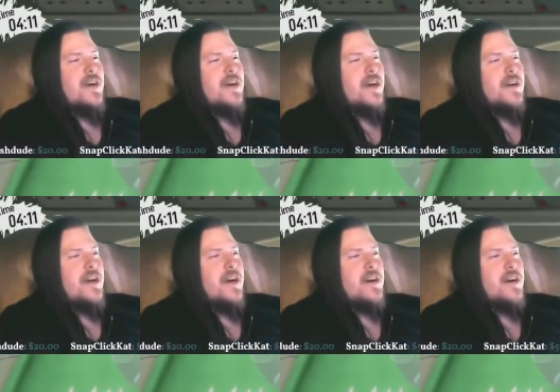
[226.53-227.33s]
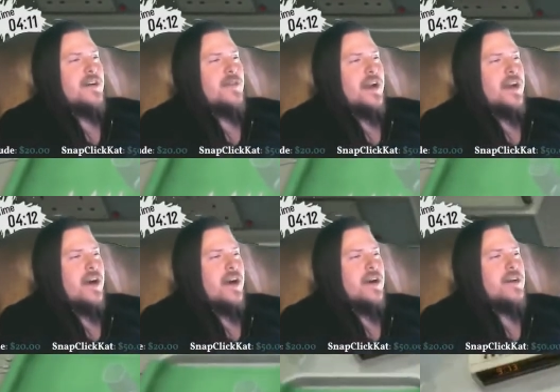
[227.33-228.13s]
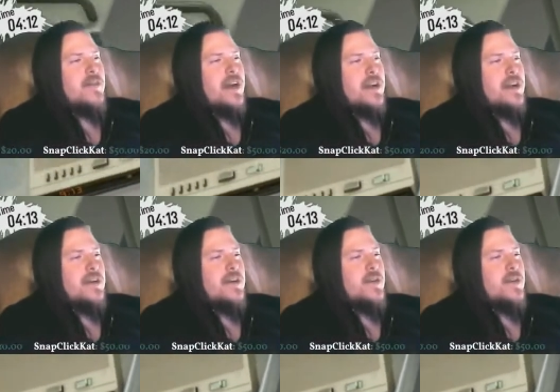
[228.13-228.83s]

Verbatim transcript: Are, are you ready? Are you ready?